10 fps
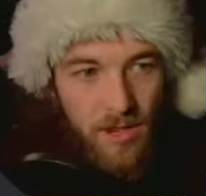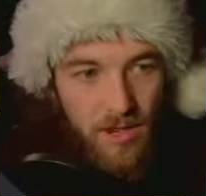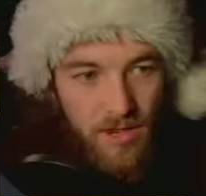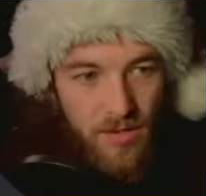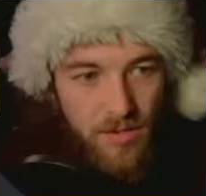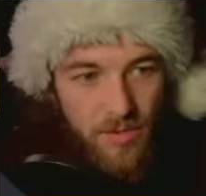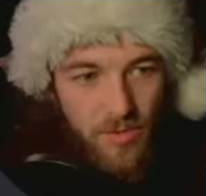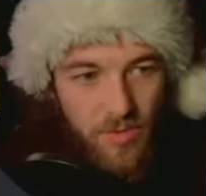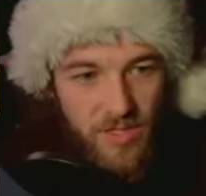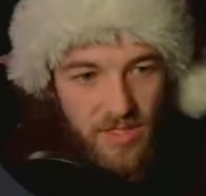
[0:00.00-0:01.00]
Either to
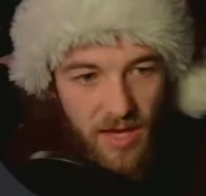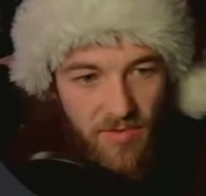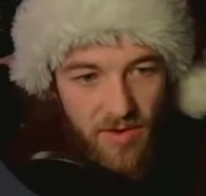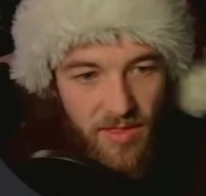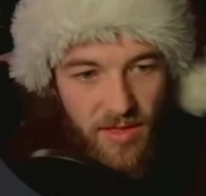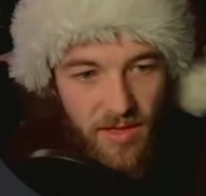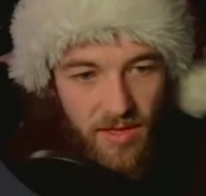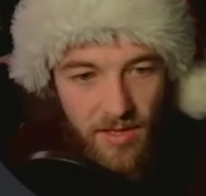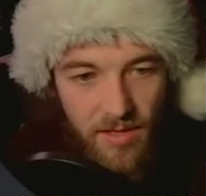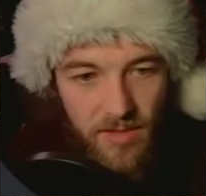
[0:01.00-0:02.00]
the staggering
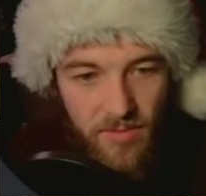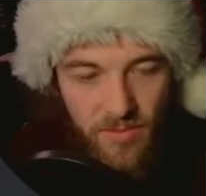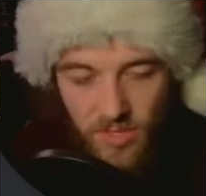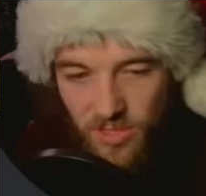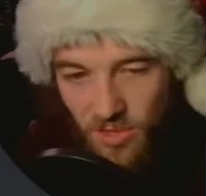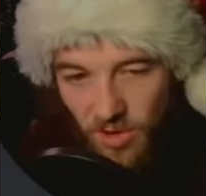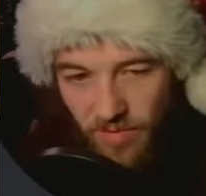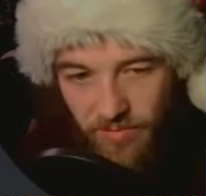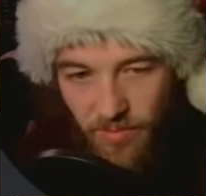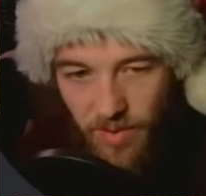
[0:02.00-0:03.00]
thing, which is
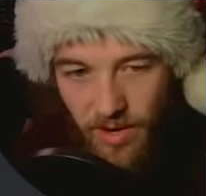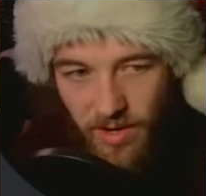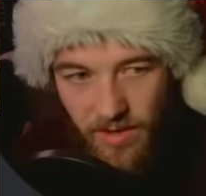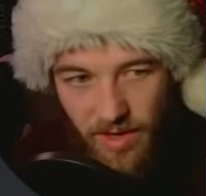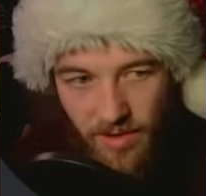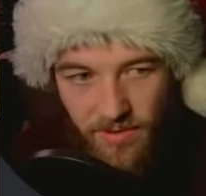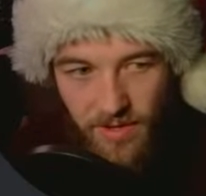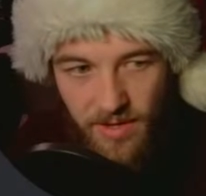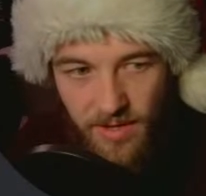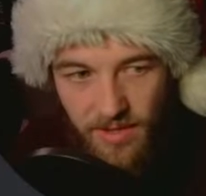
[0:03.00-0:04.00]
solved by
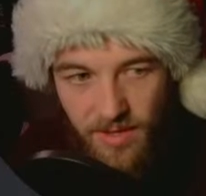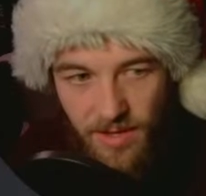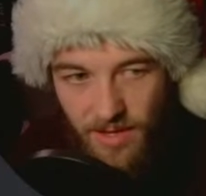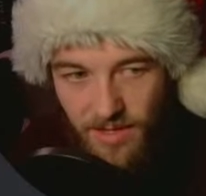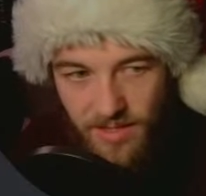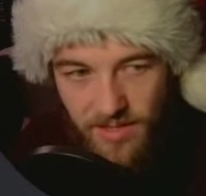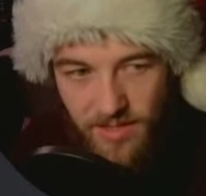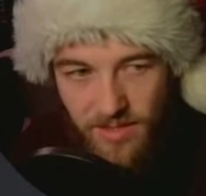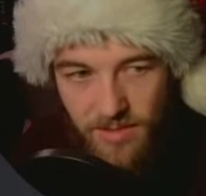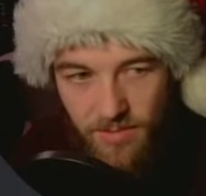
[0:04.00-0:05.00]
calculating the
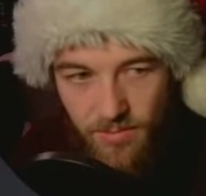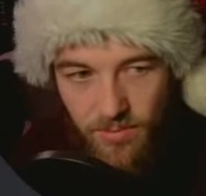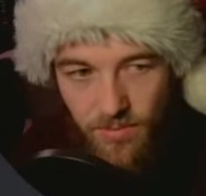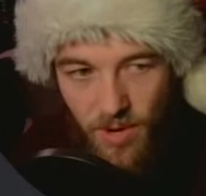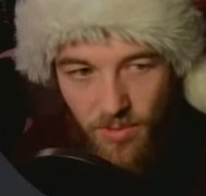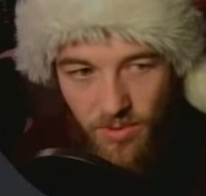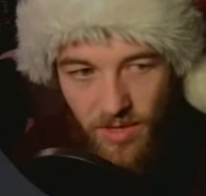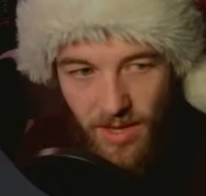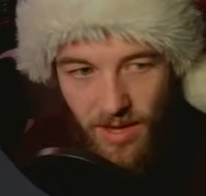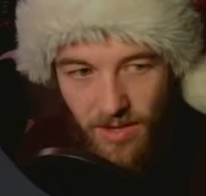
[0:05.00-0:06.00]
indexes
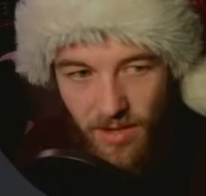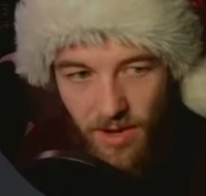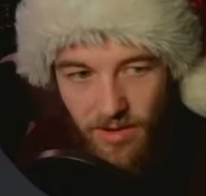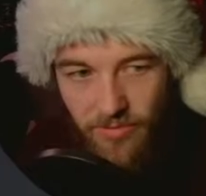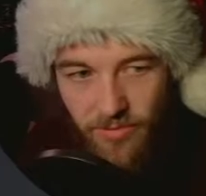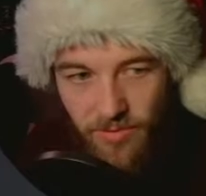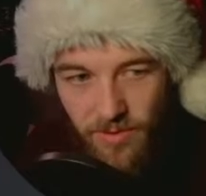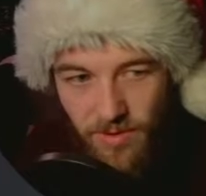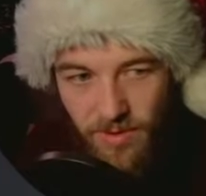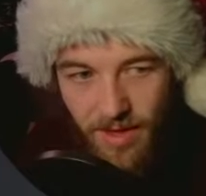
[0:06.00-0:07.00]
properly and not
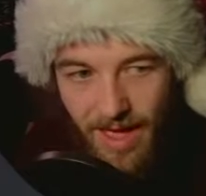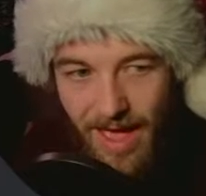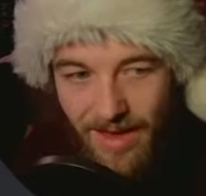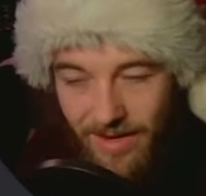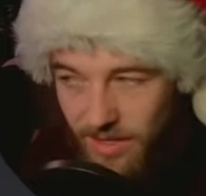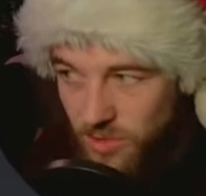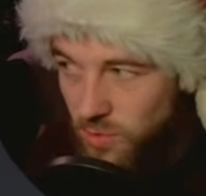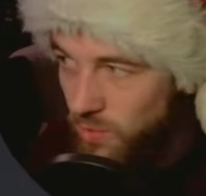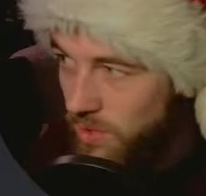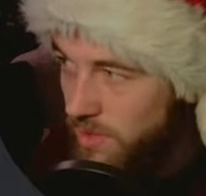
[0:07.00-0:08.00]
adding
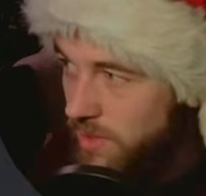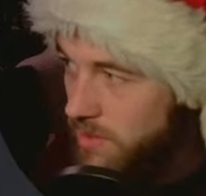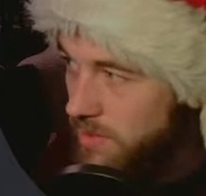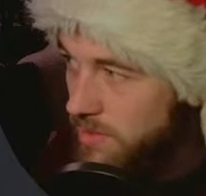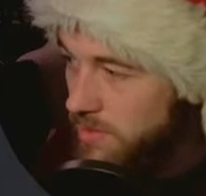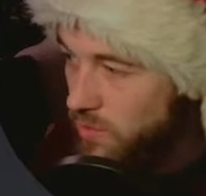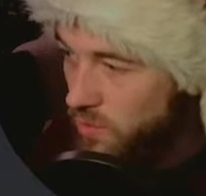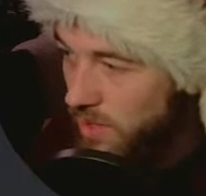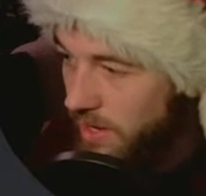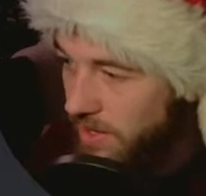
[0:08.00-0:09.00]
to the new
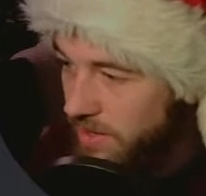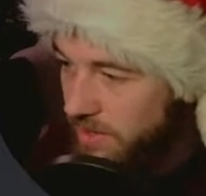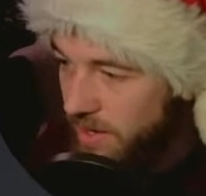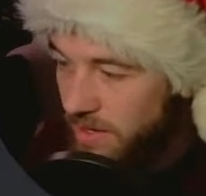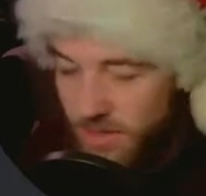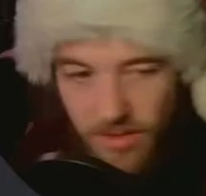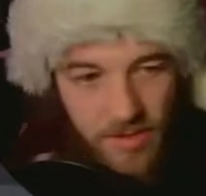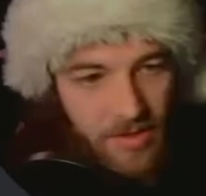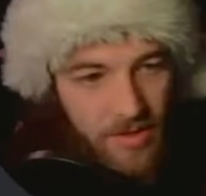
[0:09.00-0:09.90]
line character,